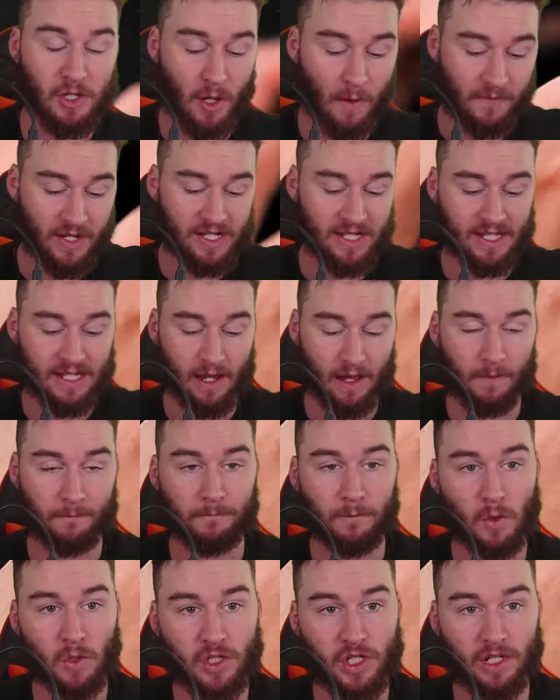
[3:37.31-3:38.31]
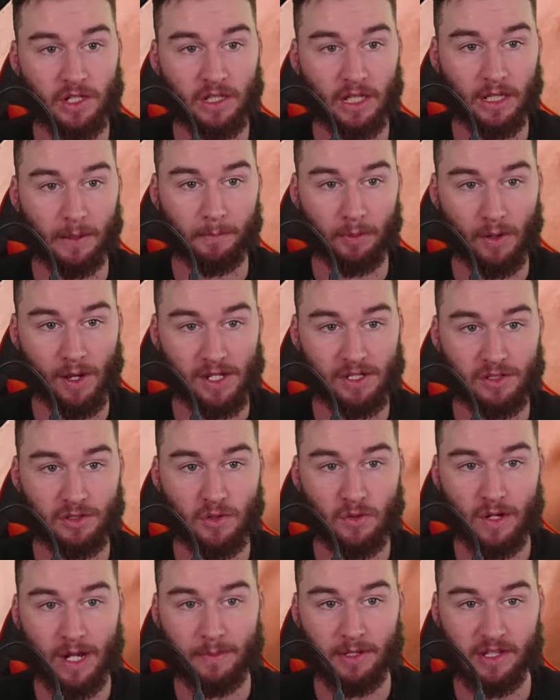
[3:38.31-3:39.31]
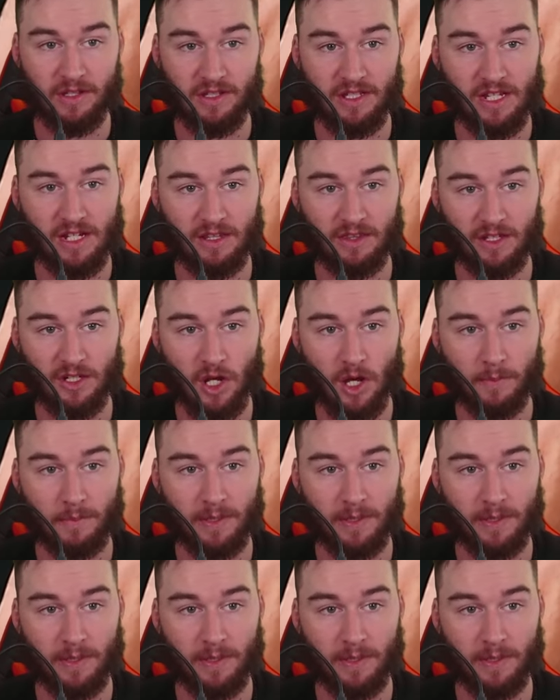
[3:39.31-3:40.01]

Obviously, unfortunate that the price has gone up. You can see it in the top